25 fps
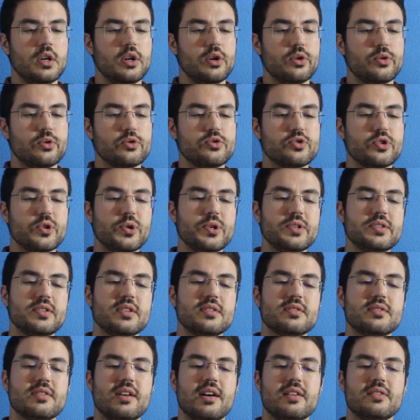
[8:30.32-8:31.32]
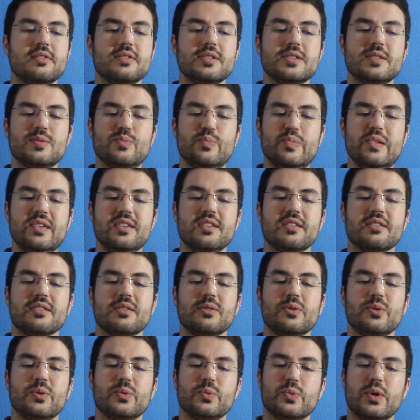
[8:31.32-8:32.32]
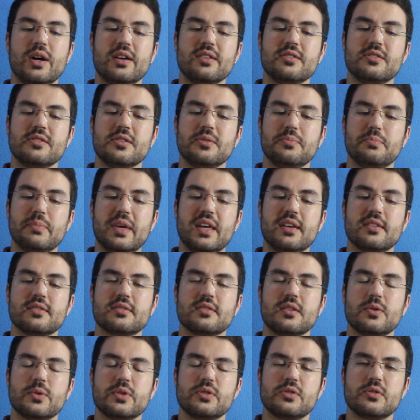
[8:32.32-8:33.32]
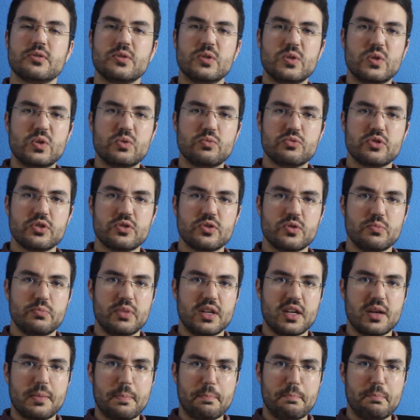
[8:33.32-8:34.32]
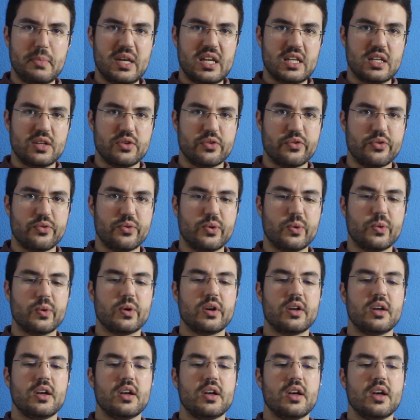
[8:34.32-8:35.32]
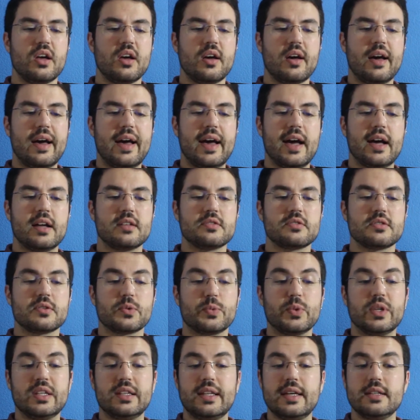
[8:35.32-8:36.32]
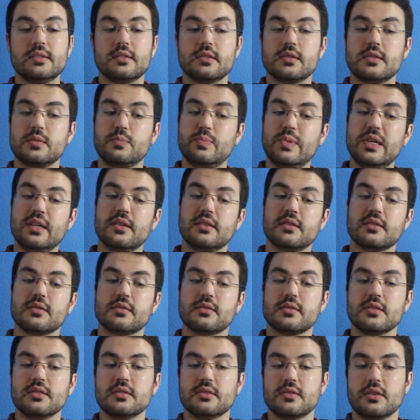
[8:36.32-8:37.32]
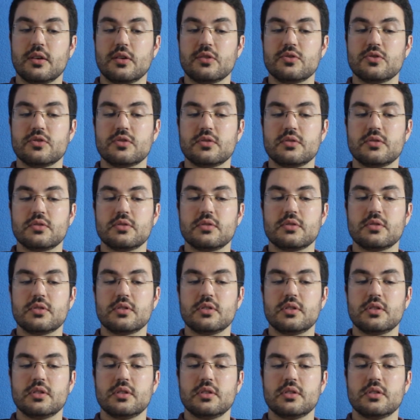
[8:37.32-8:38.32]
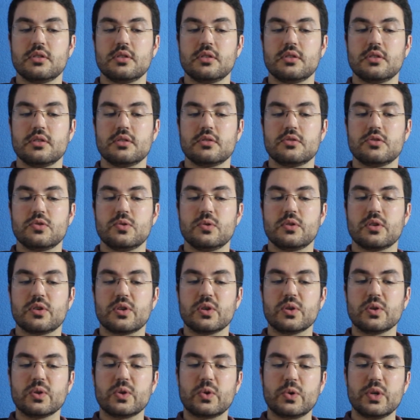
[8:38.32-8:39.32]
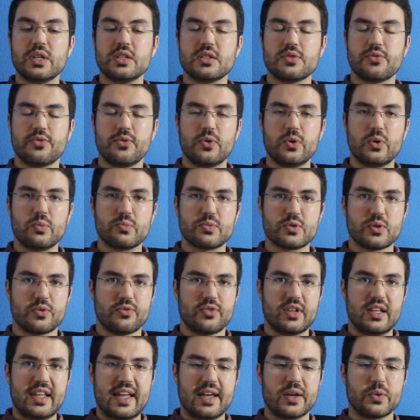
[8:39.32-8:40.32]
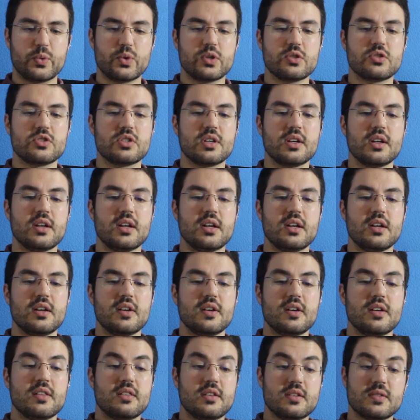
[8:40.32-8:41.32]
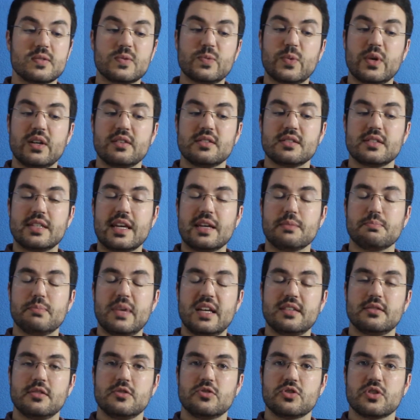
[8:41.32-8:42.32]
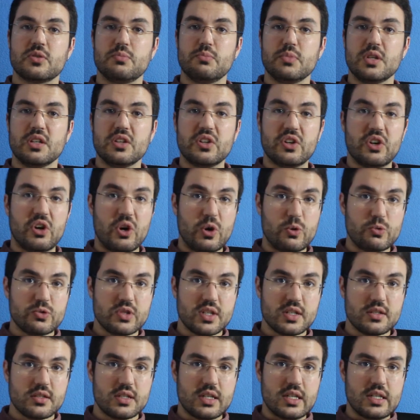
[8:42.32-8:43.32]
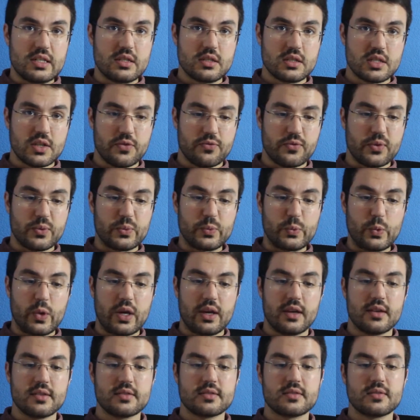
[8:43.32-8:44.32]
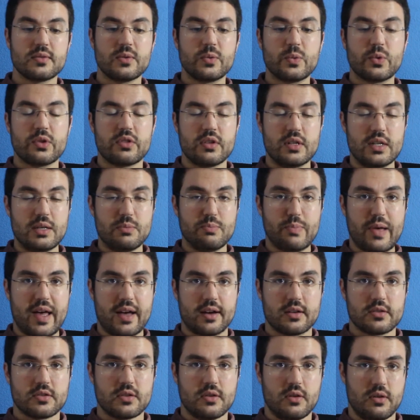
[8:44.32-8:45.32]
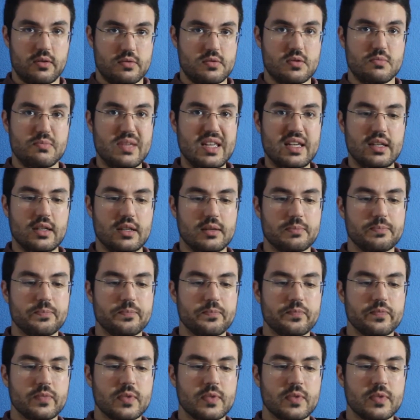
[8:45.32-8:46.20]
The choices that the speaker or writer makes are assumed to be meaningful and relate speaker's intentions to the concrete forms of a language. This way, the same message can be encoded in different ways with an impact on the meaning.